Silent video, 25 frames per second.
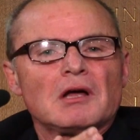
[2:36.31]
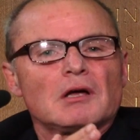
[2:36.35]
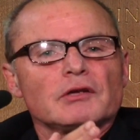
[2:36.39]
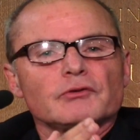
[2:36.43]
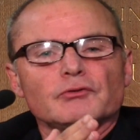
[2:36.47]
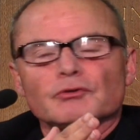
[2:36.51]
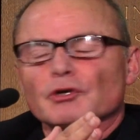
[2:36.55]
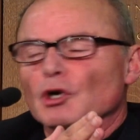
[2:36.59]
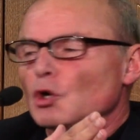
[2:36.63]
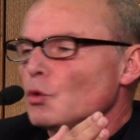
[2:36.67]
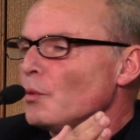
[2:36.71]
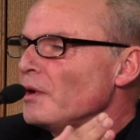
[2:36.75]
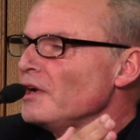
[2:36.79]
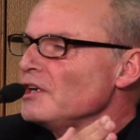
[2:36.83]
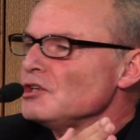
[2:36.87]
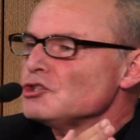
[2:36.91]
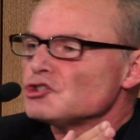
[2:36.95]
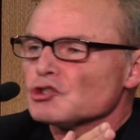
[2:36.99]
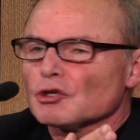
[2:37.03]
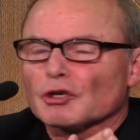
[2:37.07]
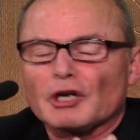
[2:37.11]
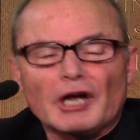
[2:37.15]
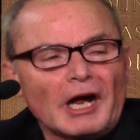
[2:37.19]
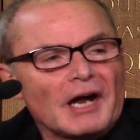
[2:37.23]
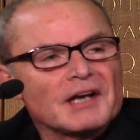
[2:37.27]
When
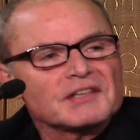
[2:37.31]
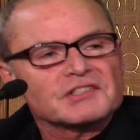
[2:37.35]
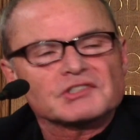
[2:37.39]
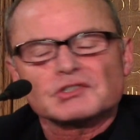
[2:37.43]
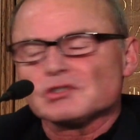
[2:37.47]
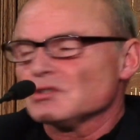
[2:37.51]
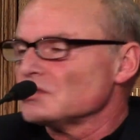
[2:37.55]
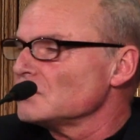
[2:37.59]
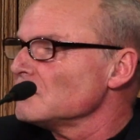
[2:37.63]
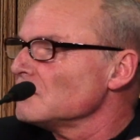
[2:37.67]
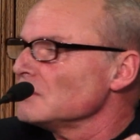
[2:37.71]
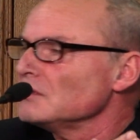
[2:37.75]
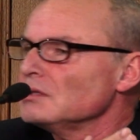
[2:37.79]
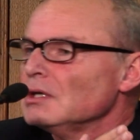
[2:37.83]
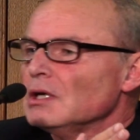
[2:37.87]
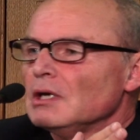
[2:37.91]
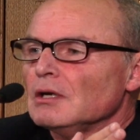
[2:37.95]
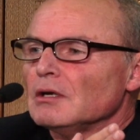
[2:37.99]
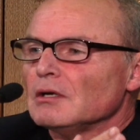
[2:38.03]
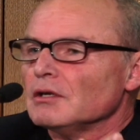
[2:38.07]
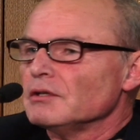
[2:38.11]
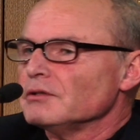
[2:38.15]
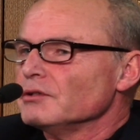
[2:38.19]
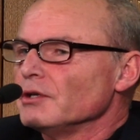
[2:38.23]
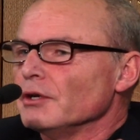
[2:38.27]
Jocasta,
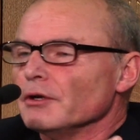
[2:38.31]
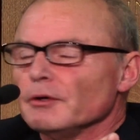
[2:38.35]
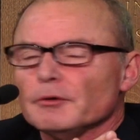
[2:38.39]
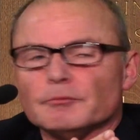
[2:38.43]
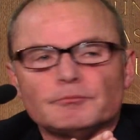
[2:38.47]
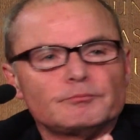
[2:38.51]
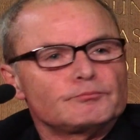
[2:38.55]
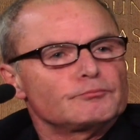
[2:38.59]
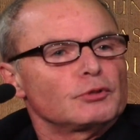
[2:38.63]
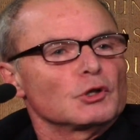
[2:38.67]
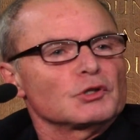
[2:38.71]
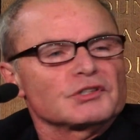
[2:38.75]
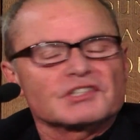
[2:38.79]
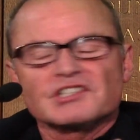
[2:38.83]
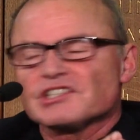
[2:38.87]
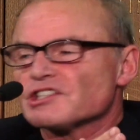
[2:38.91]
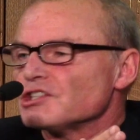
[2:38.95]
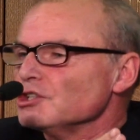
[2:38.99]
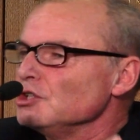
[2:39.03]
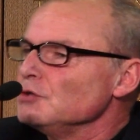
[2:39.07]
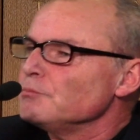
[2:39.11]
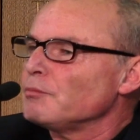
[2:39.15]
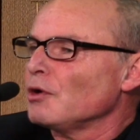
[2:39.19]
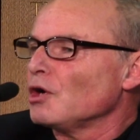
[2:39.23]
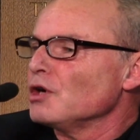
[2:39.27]
put to
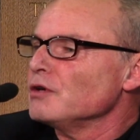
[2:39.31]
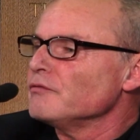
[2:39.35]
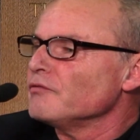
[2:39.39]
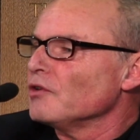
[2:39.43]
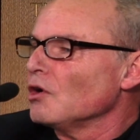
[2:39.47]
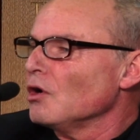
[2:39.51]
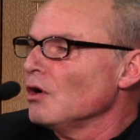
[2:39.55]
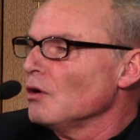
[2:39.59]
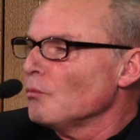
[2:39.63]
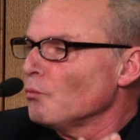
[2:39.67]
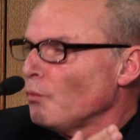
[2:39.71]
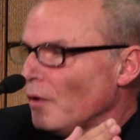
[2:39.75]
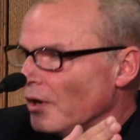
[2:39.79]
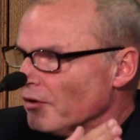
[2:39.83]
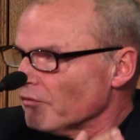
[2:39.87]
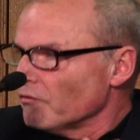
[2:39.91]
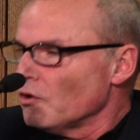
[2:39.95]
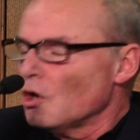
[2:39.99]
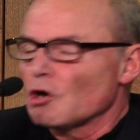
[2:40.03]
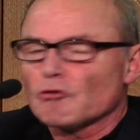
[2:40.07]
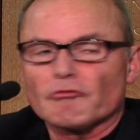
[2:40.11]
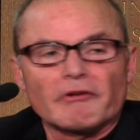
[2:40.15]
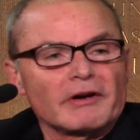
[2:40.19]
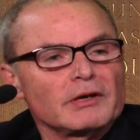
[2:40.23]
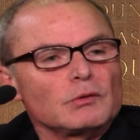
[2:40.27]
sleep over one of
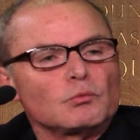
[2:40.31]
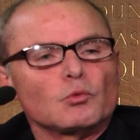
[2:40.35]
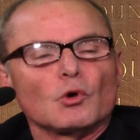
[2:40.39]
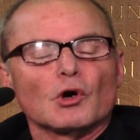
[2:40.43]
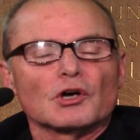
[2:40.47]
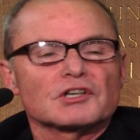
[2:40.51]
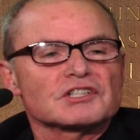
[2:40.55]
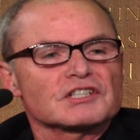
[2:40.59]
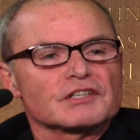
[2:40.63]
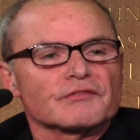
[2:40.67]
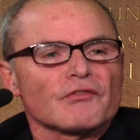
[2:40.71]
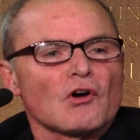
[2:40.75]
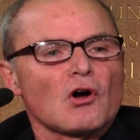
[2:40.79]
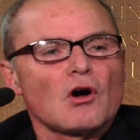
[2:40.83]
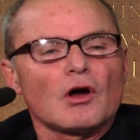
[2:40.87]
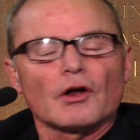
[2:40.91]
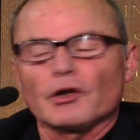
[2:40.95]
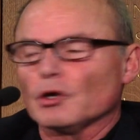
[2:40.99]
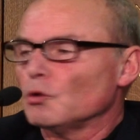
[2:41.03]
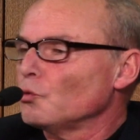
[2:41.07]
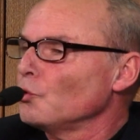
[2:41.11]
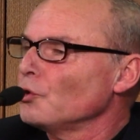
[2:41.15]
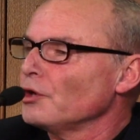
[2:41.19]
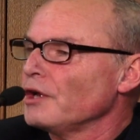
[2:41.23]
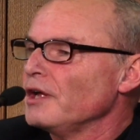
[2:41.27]
our great works of art
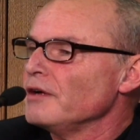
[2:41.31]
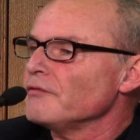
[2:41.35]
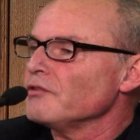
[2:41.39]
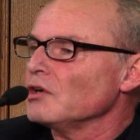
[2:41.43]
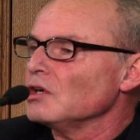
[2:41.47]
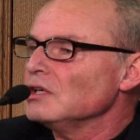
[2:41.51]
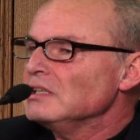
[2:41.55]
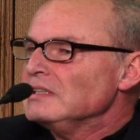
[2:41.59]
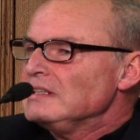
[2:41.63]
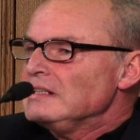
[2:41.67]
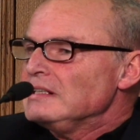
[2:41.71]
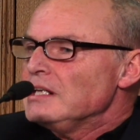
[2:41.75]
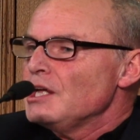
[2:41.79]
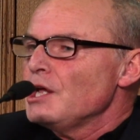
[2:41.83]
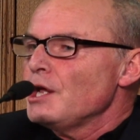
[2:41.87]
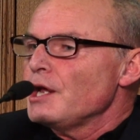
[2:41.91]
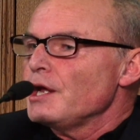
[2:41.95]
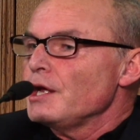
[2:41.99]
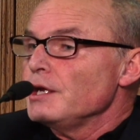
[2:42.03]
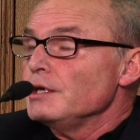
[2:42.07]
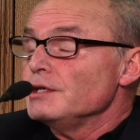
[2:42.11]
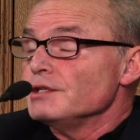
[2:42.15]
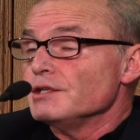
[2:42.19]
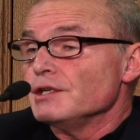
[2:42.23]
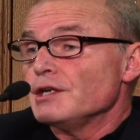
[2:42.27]
or whatever
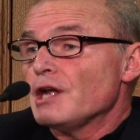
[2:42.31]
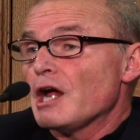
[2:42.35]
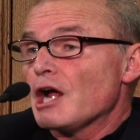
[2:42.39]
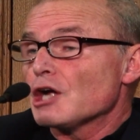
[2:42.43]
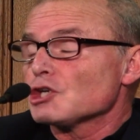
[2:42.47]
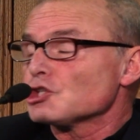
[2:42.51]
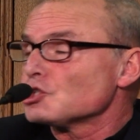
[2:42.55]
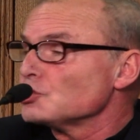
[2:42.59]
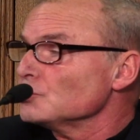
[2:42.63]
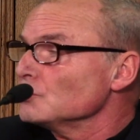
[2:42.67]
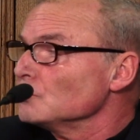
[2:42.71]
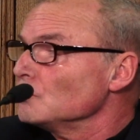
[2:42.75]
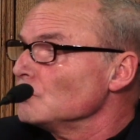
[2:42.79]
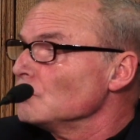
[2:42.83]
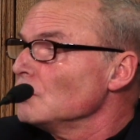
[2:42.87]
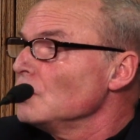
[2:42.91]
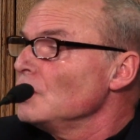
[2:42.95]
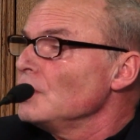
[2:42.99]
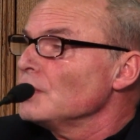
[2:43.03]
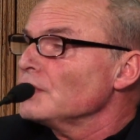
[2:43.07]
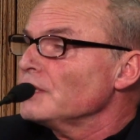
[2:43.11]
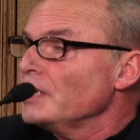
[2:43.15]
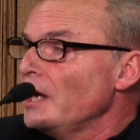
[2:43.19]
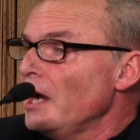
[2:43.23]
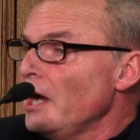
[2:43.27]
in the National
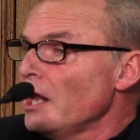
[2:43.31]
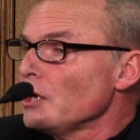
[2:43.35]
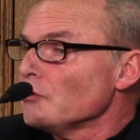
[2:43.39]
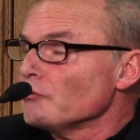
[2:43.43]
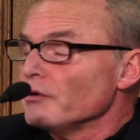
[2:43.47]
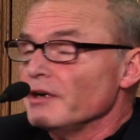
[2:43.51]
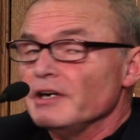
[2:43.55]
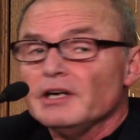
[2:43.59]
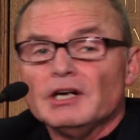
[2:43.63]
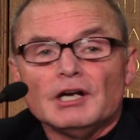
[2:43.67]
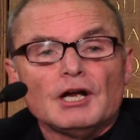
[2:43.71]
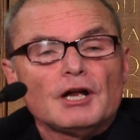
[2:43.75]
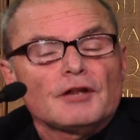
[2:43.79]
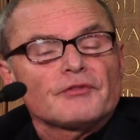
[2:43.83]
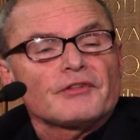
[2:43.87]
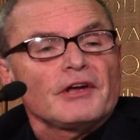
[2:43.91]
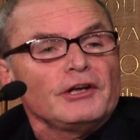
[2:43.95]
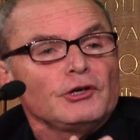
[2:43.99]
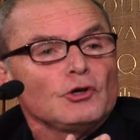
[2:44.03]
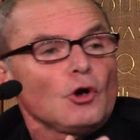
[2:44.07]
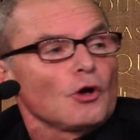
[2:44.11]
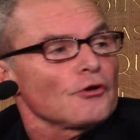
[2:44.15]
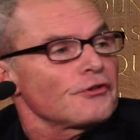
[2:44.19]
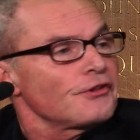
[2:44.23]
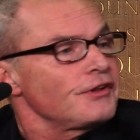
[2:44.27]
Gallery, they're
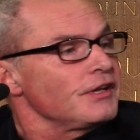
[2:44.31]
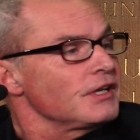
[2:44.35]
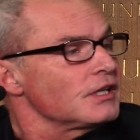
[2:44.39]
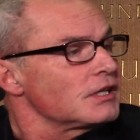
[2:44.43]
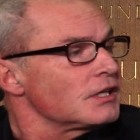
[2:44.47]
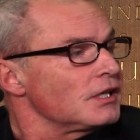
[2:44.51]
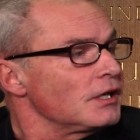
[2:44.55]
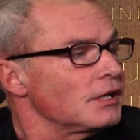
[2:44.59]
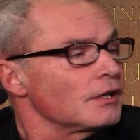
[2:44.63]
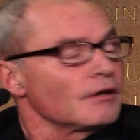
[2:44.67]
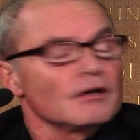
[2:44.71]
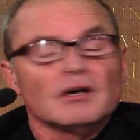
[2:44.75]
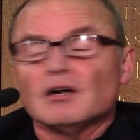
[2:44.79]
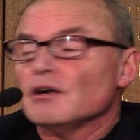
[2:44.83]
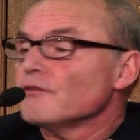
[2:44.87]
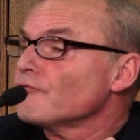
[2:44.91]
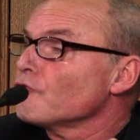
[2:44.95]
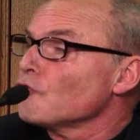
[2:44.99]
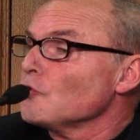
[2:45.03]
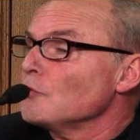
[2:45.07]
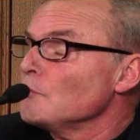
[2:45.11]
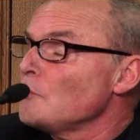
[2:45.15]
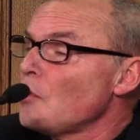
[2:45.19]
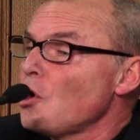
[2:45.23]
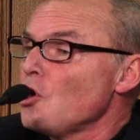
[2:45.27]
not thinking
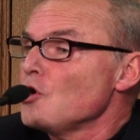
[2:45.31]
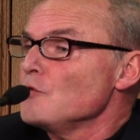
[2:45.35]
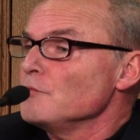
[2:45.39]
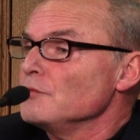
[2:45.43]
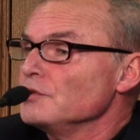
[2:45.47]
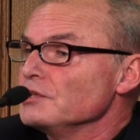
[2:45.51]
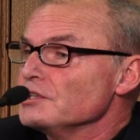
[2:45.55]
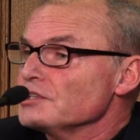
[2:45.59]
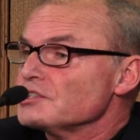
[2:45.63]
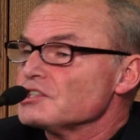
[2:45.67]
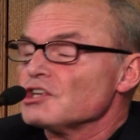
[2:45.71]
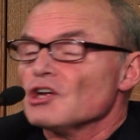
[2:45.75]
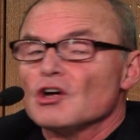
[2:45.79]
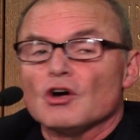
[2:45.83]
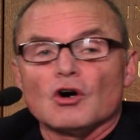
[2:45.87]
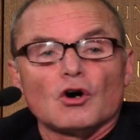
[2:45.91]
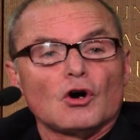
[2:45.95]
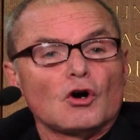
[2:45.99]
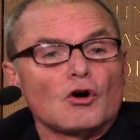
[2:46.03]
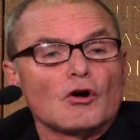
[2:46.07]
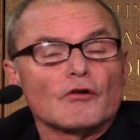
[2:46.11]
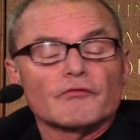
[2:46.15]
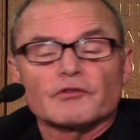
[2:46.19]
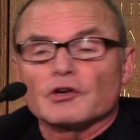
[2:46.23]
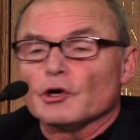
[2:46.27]
for a moment
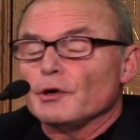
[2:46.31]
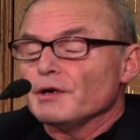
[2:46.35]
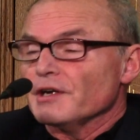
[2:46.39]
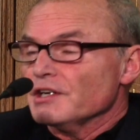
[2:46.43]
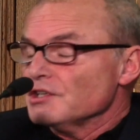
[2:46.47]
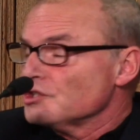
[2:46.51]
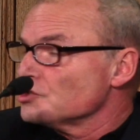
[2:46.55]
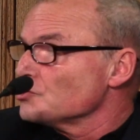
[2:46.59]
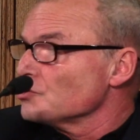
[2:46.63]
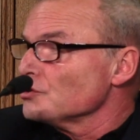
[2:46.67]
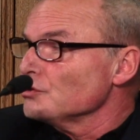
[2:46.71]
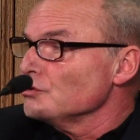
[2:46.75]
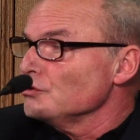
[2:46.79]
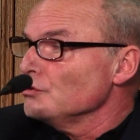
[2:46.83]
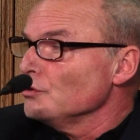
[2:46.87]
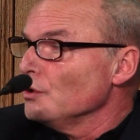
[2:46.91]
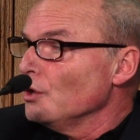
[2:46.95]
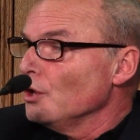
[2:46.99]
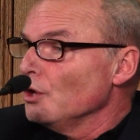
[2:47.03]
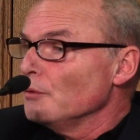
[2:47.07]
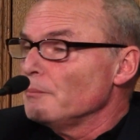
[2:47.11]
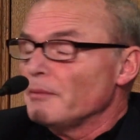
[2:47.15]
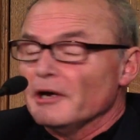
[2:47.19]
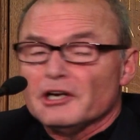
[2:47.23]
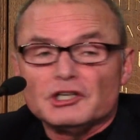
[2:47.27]
of going to
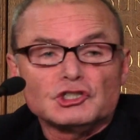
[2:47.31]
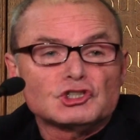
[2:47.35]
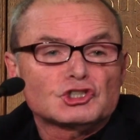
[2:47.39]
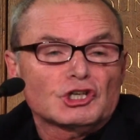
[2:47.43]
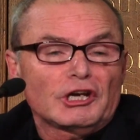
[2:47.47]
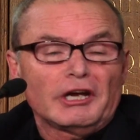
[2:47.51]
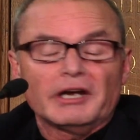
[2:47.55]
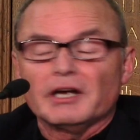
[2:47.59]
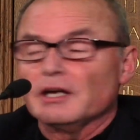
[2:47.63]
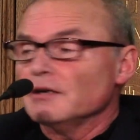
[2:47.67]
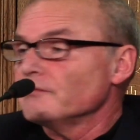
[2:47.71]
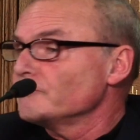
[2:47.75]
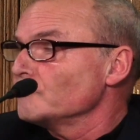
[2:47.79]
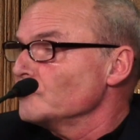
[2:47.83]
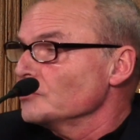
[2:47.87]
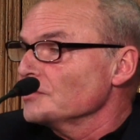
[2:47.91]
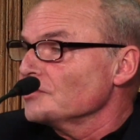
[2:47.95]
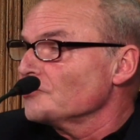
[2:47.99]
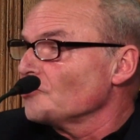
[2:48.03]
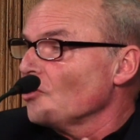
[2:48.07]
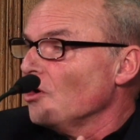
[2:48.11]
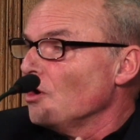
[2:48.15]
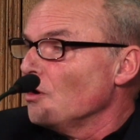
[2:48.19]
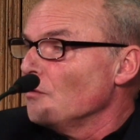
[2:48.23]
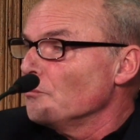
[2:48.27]
Beijing, for
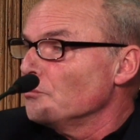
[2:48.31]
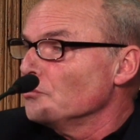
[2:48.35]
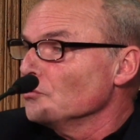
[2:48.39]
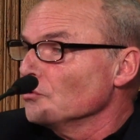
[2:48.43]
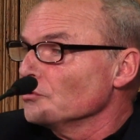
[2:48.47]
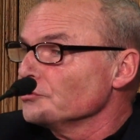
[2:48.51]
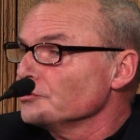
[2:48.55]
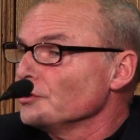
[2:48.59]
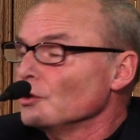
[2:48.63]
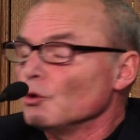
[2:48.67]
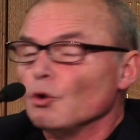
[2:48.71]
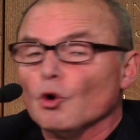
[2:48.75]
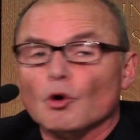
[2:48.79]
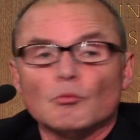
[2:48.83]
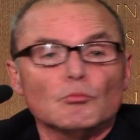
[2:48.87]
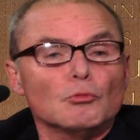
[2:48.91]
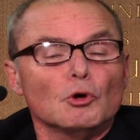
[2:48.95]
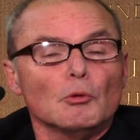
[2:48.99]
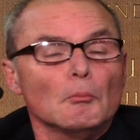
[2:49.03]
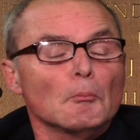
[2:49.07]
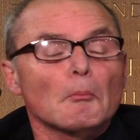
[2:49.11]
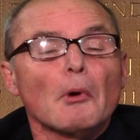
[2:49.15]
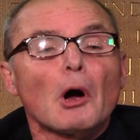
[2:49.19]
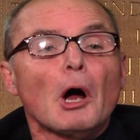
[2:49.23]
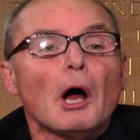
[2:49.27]
example, or
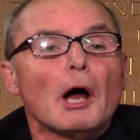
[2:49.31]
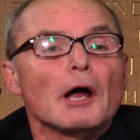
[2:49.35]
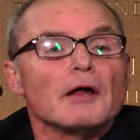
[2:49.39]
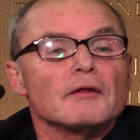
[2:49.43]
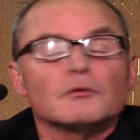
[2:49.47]
Mumbai.